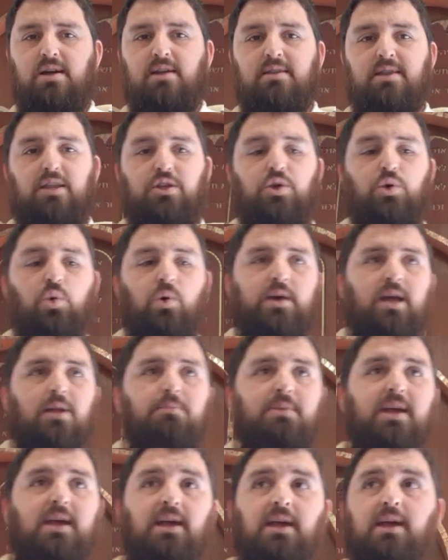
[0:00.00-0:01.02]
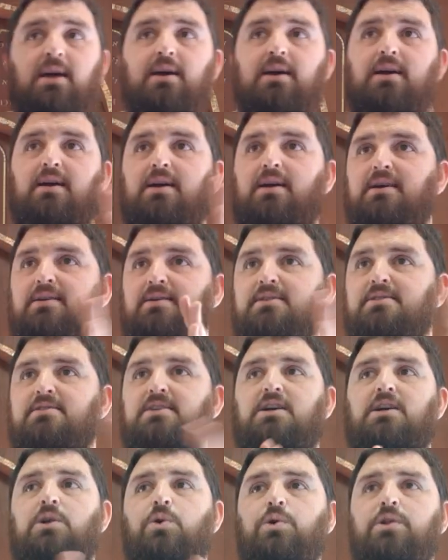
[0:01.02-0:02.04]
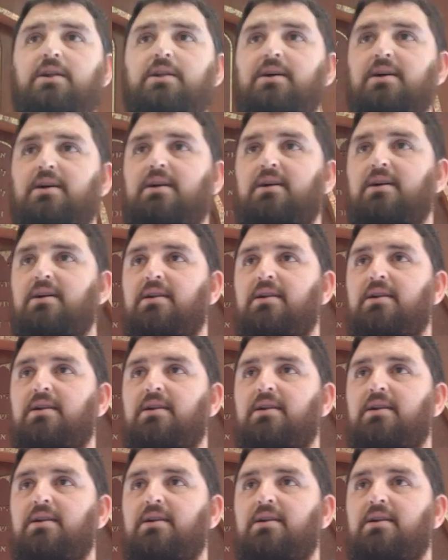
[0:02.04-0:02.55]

That you can be secluded,